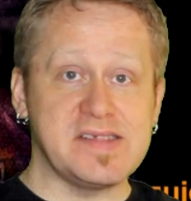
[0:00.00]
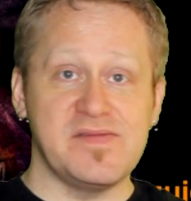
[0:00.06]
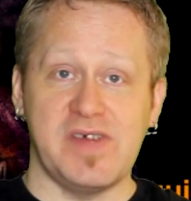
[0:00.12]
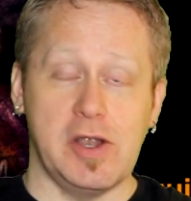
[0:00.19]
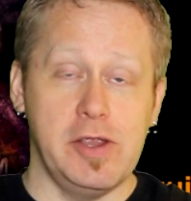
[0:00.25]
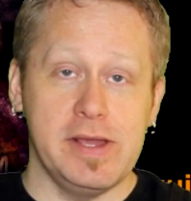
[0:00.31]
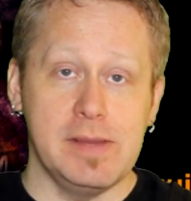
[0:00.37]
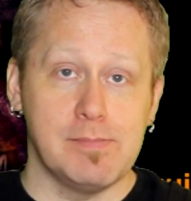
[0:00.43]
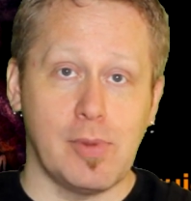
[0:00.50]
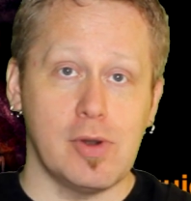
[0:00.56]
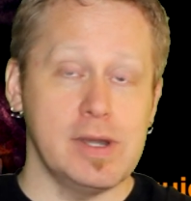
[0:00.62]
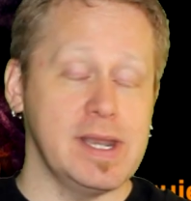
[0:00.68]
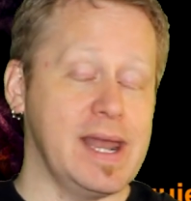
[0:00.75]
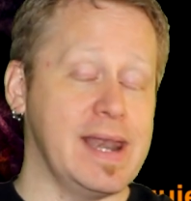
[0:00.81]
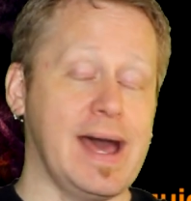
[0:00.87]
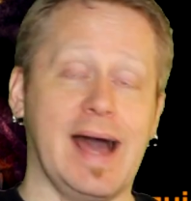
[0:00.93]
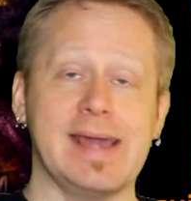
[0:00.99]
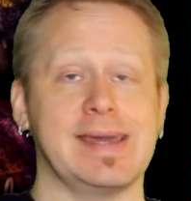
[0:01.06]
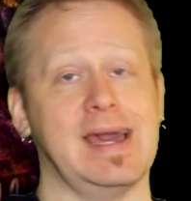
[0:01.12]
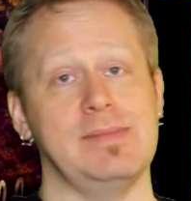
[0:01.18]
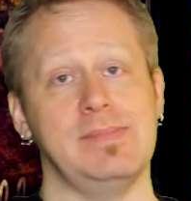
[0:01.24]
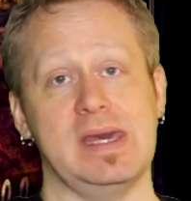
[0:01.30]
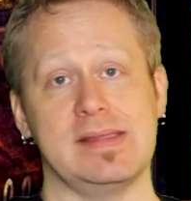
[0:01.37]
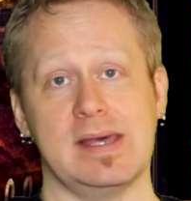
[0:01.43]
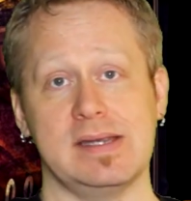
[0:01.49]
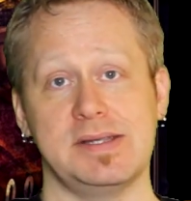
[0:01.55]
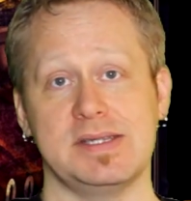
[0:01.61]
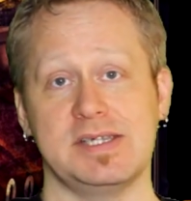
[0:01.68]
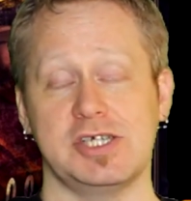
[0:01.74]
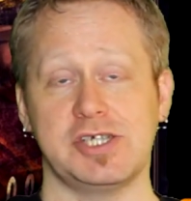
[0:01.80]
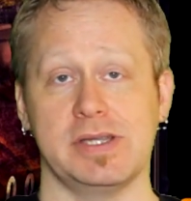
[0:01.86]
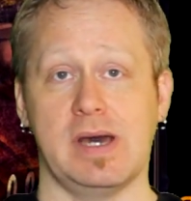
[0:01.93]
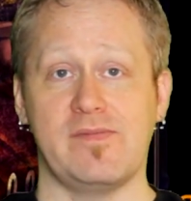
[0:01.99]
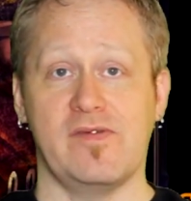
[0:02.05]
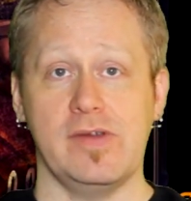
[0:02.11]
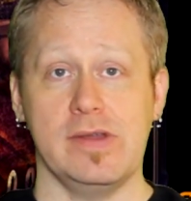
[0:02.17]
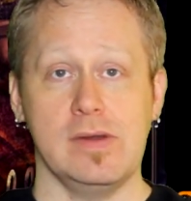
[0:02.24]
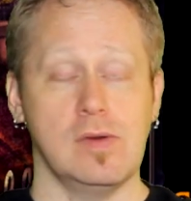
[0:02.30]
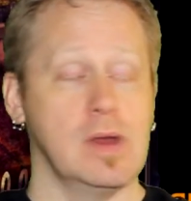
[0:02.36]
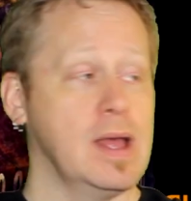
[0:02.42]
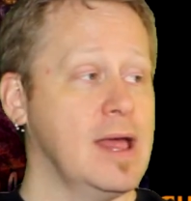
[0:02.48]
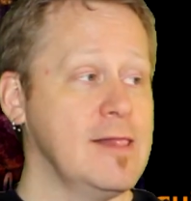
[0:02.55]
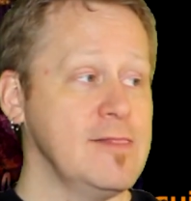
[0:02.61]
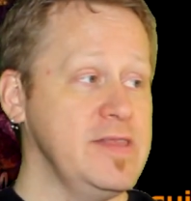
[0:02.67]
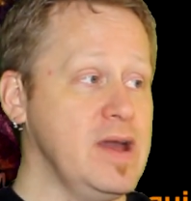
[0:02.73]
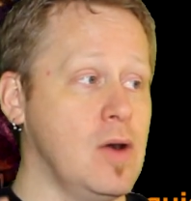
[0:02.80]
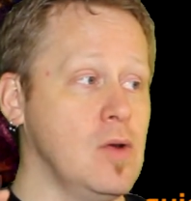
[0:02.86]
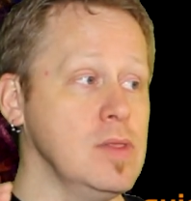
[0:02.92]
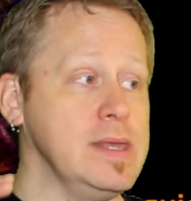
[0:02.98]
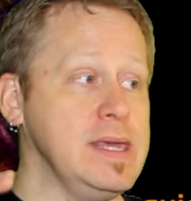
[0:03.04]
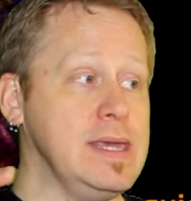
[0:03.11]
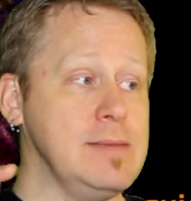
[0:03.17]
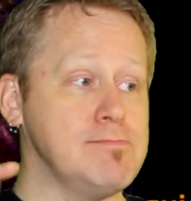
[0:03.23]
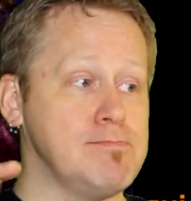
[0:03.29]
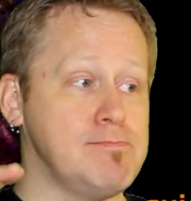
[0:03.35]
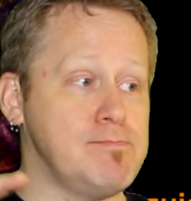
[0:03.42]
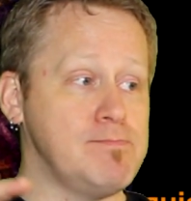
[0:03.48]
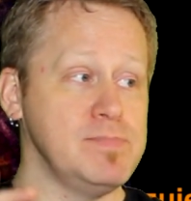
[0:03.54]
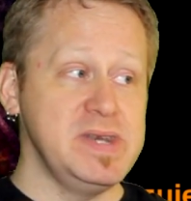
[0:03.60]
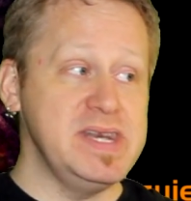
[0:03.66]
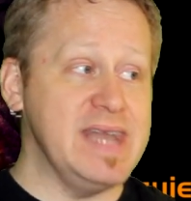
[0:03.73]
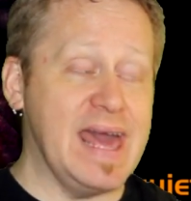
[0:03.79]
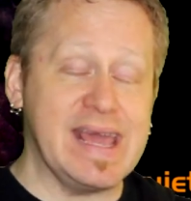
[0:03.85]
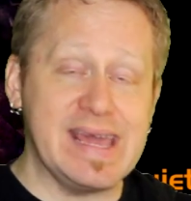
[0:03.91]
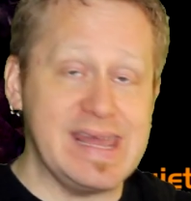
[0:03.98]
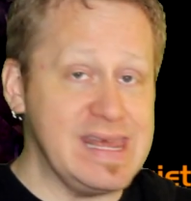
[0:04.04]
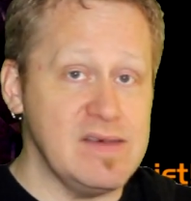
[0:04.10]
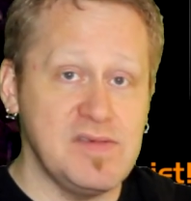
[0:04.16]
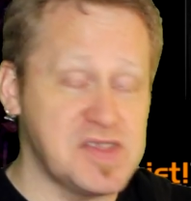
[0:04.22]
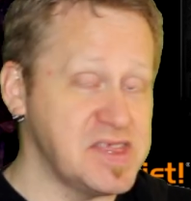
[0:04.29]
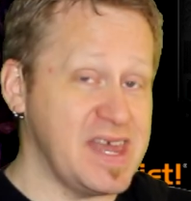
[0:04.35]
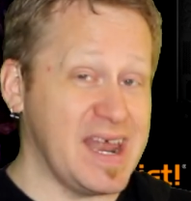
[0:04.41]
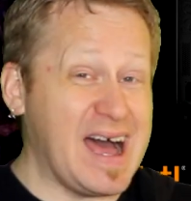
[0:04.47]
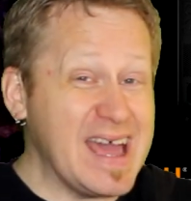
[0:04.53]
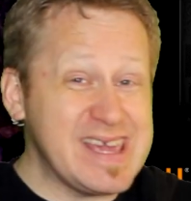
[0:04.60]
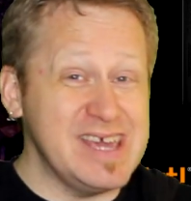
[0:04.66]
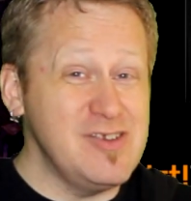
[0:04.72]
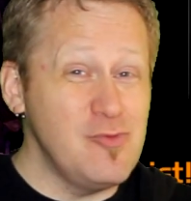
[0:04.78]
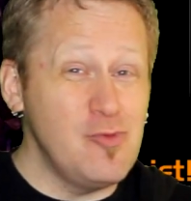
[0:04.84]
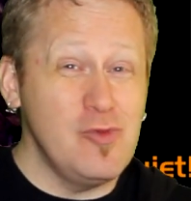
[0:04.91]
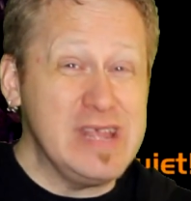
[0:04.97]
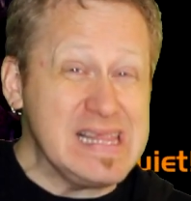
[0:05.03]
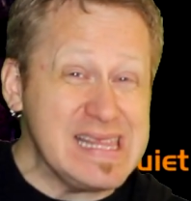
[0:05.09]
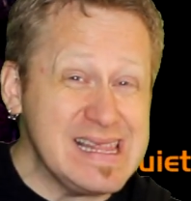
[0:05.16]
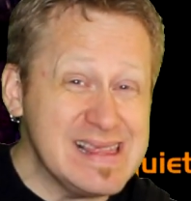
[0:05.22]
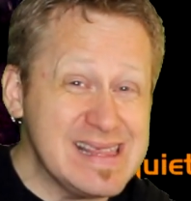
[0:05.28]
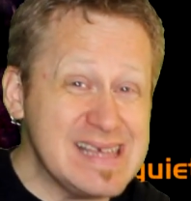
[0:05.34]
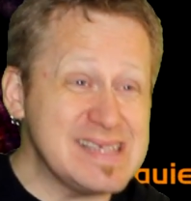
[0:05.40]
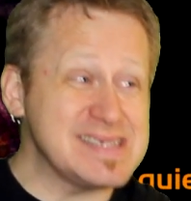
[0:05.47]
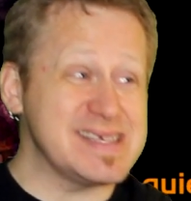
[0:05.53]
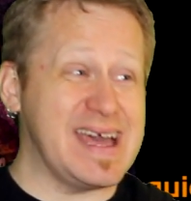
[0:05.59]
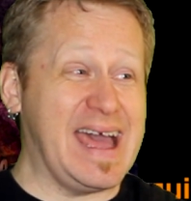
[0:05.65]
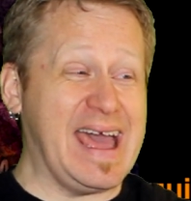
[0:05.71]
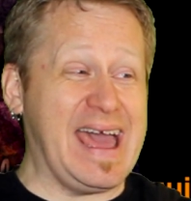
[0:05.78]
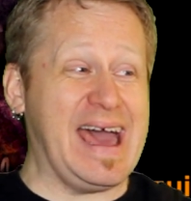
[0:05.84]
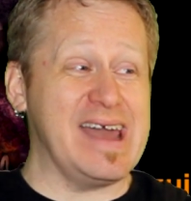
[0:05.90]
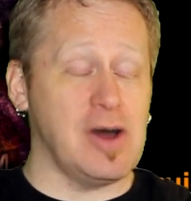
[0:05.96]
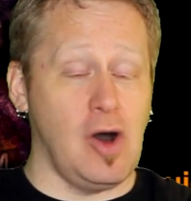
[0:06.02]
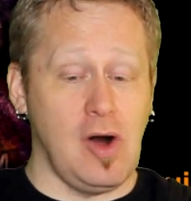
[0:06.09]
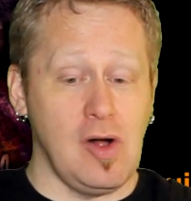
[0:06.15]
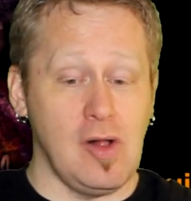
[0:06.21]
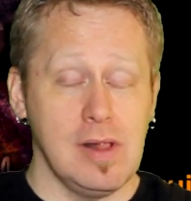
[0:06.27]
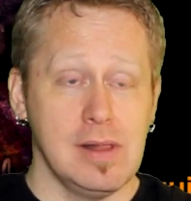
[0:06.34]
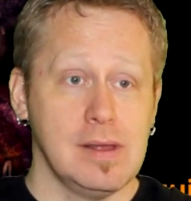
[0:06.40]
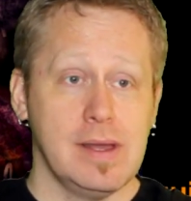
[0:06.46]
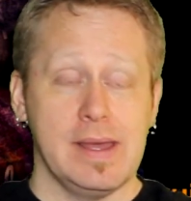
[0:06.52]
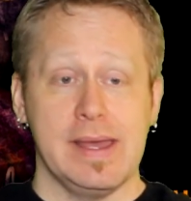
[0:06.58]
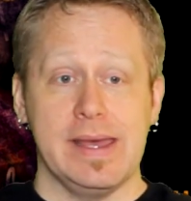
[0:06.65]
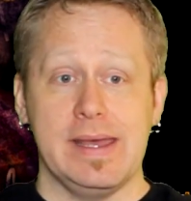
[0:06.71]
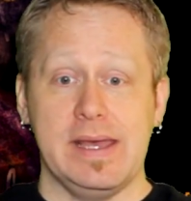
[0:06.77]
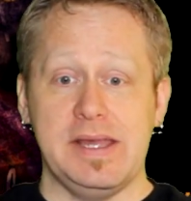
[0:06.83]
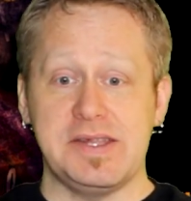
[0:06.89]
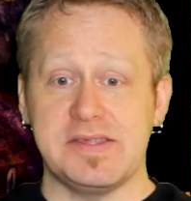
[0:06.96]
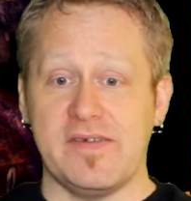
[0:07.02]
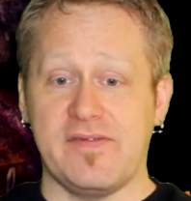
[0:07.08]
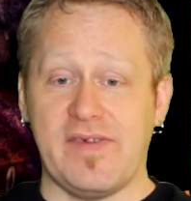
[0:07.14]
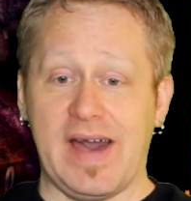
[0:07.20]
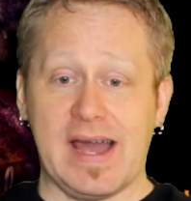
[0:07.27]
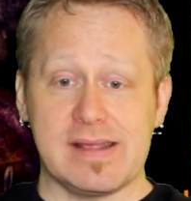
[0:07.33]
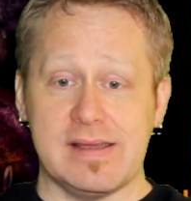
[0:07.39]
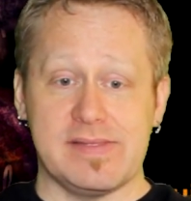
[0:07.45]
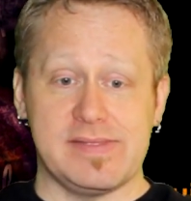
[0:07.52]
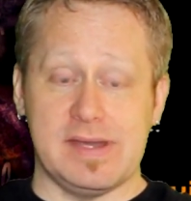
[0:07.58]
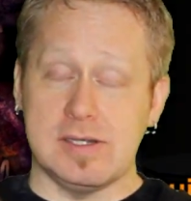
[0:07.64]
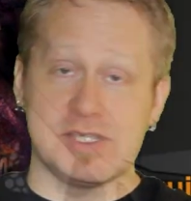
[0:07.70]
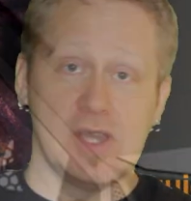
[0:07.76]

very important, and I can't make that decision up for you. The only negatives that I can really list at all is the fact that there's